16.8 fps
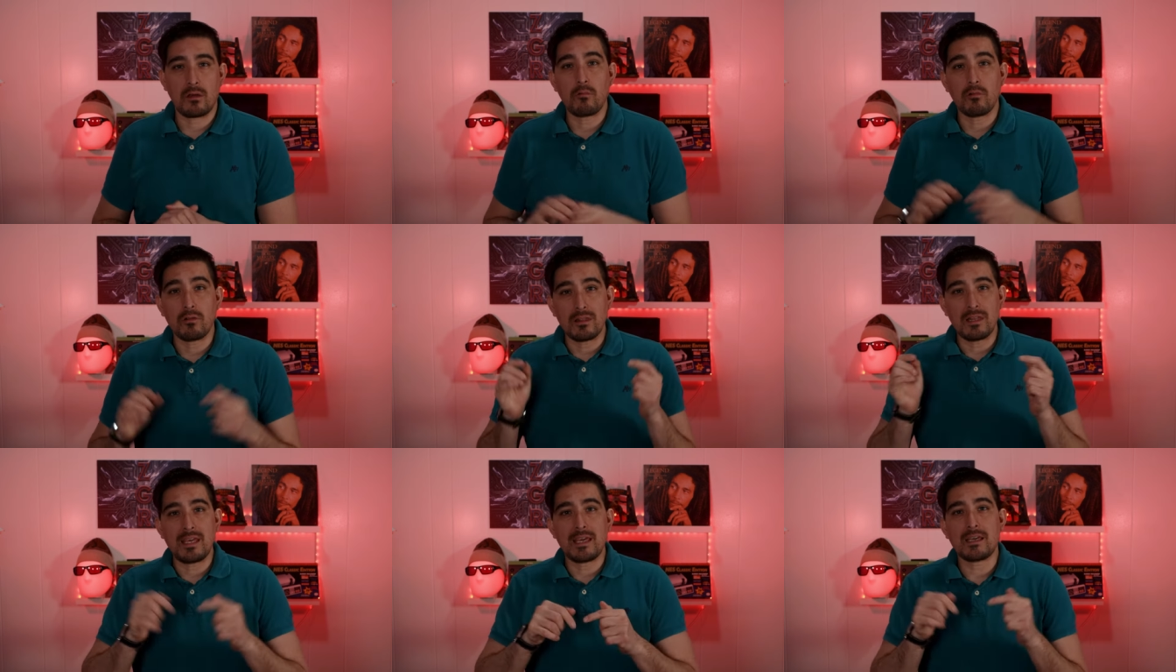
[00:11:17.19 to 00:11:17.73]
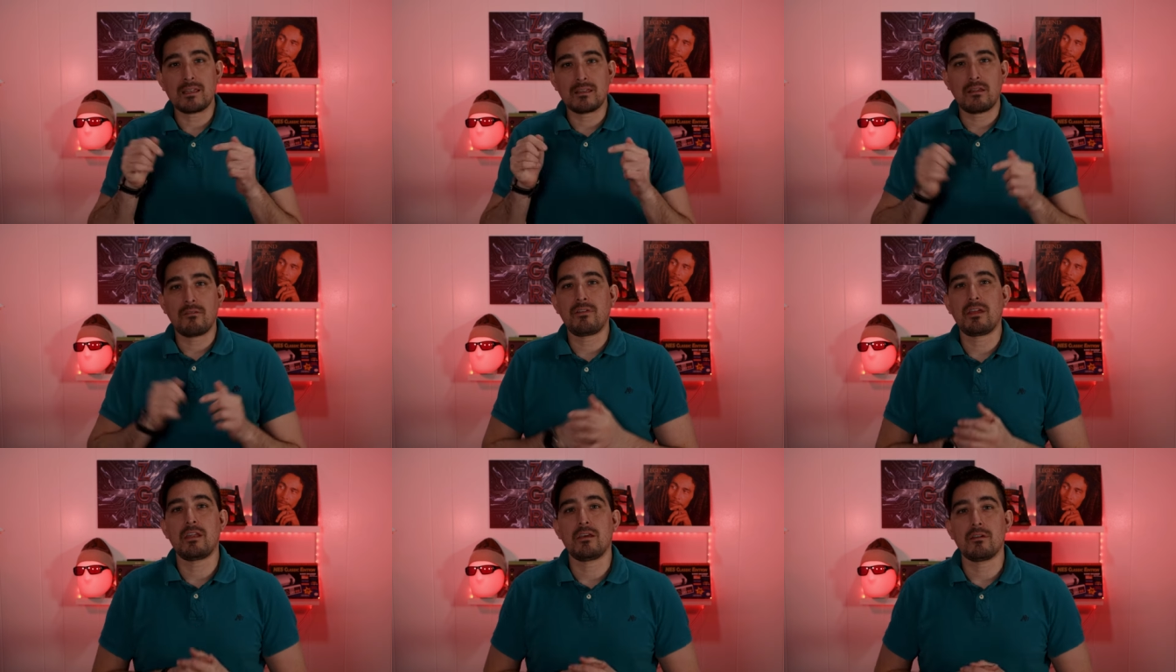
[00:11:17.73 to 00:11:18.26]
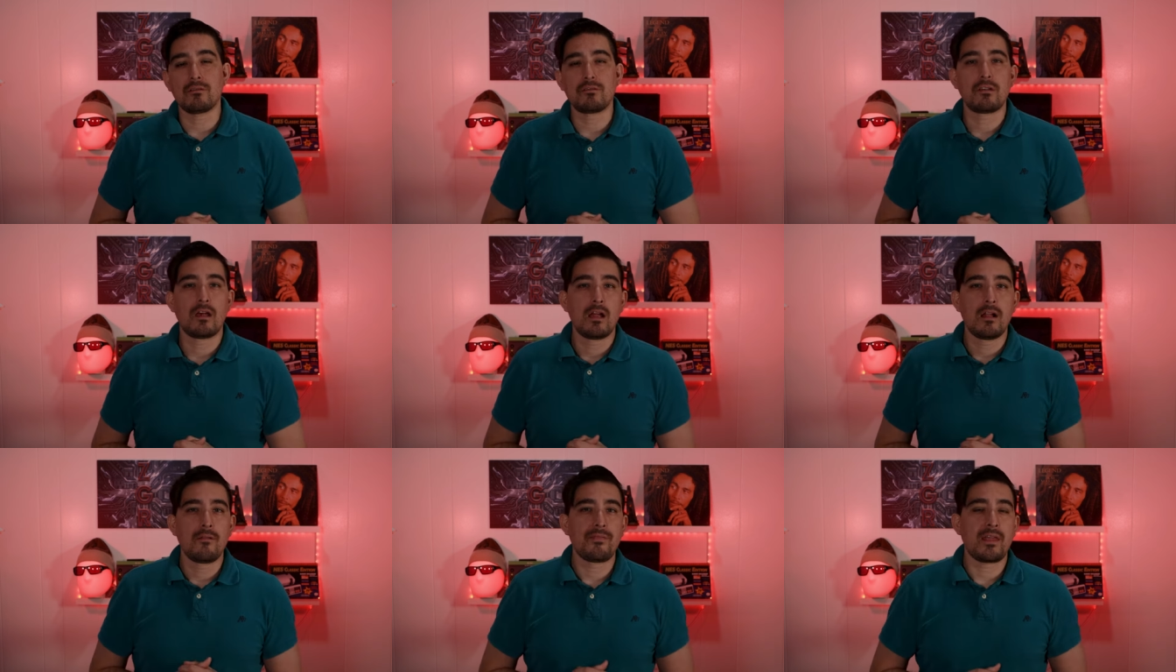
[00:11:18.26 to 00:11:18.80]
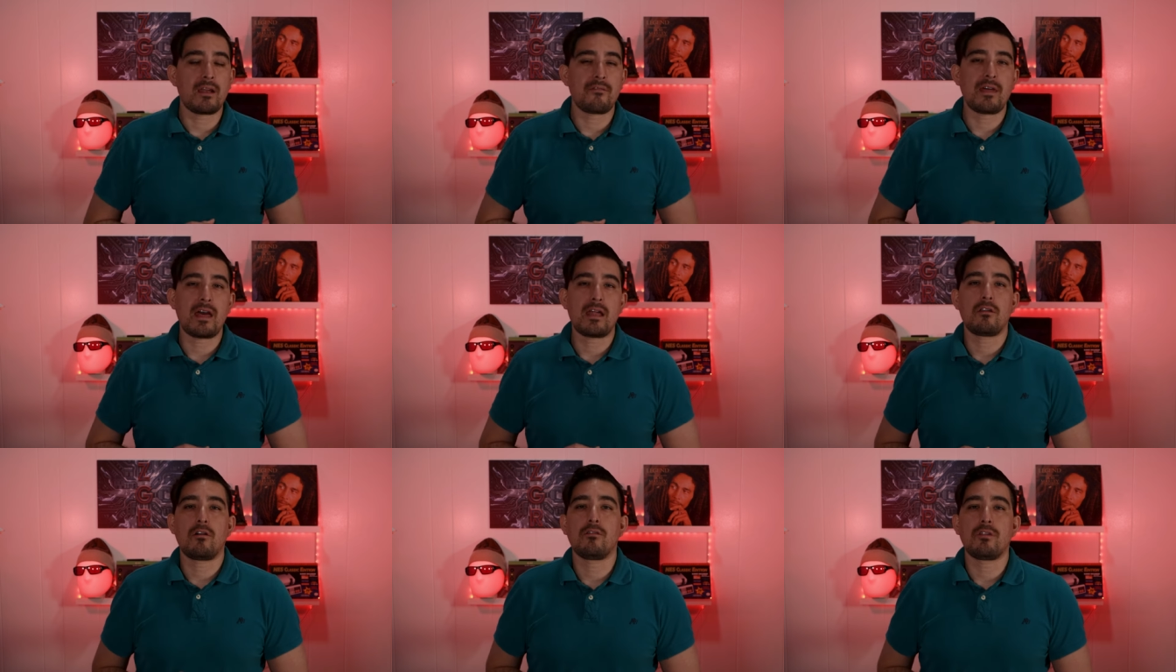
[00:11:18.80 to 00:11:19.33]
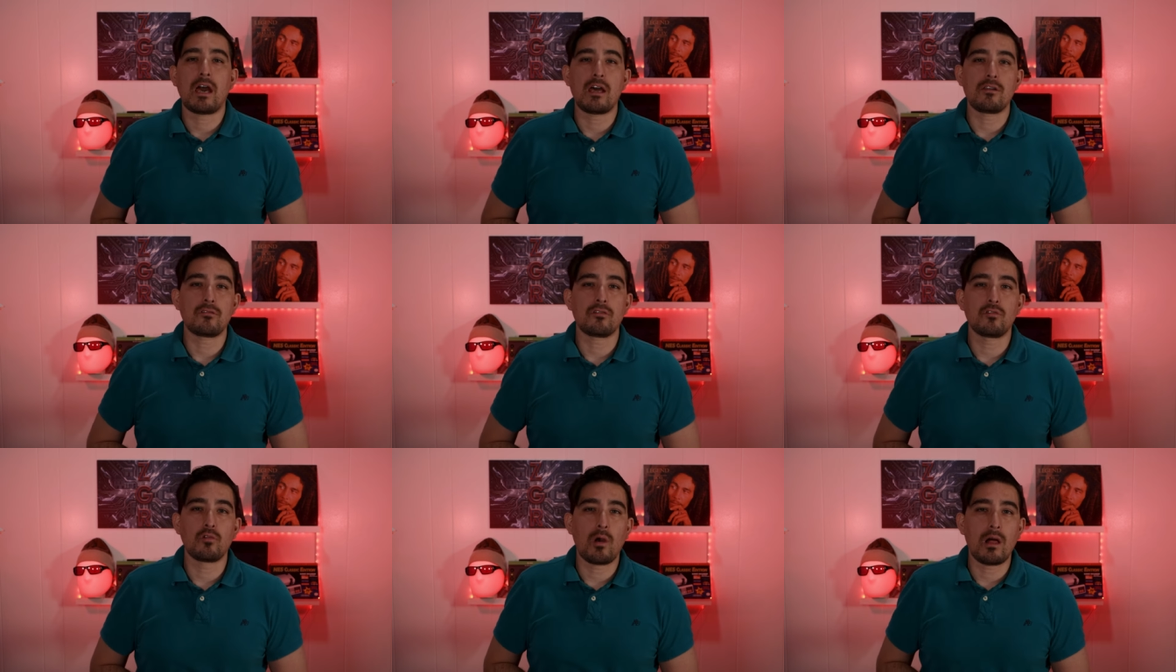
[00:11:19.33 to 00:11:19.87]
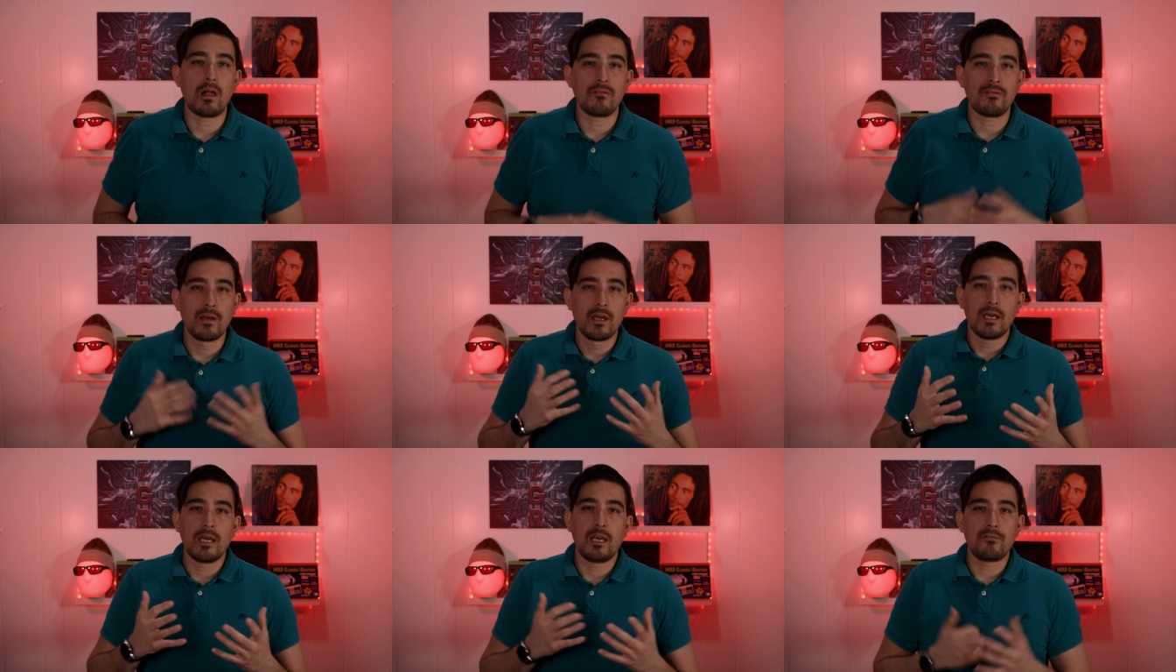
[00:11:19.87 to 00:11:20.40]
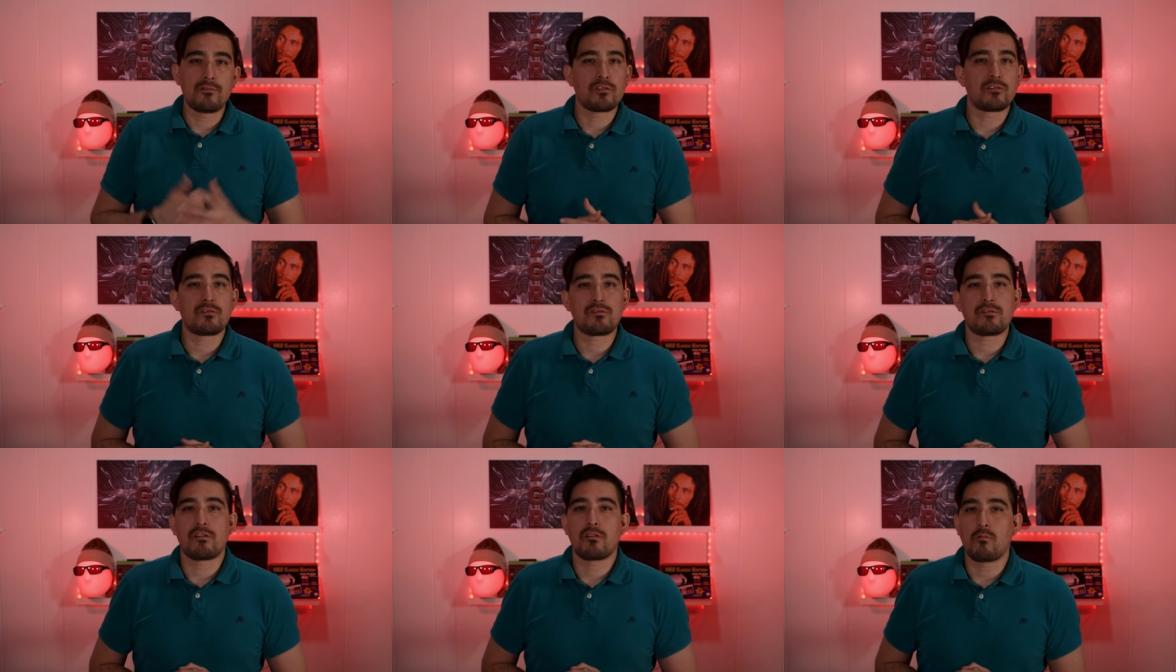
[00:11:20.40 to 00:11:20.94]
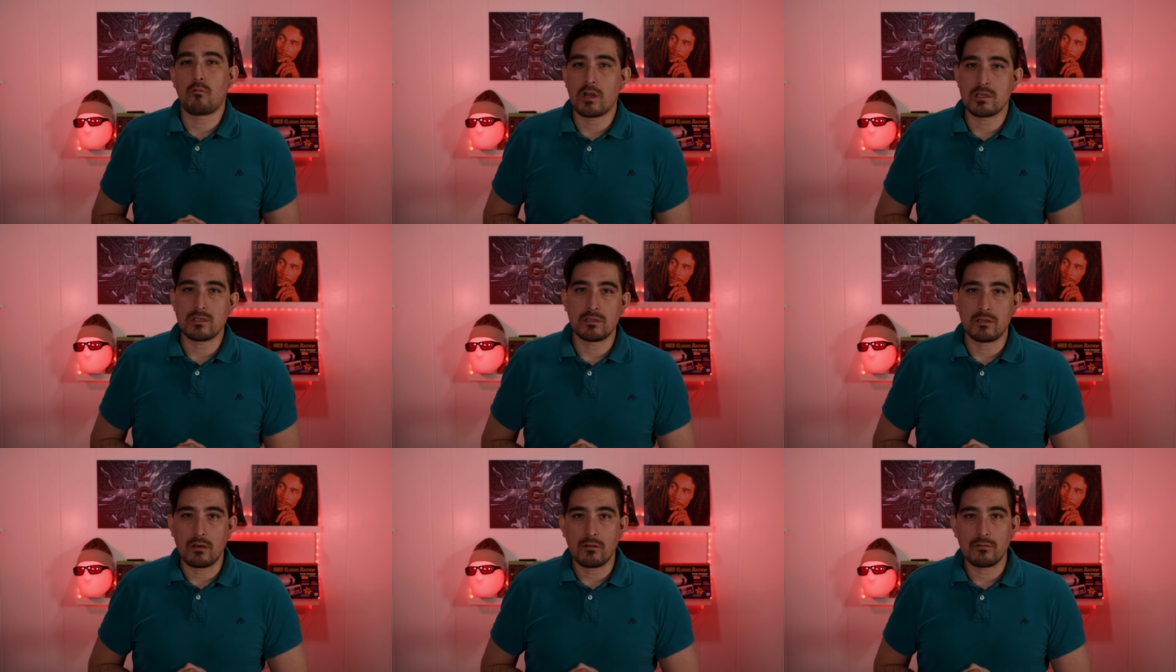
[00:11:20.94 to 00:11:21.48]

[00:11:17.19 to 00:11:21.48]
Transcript: I will link the videos that are done on Android 12 if you're interested in watching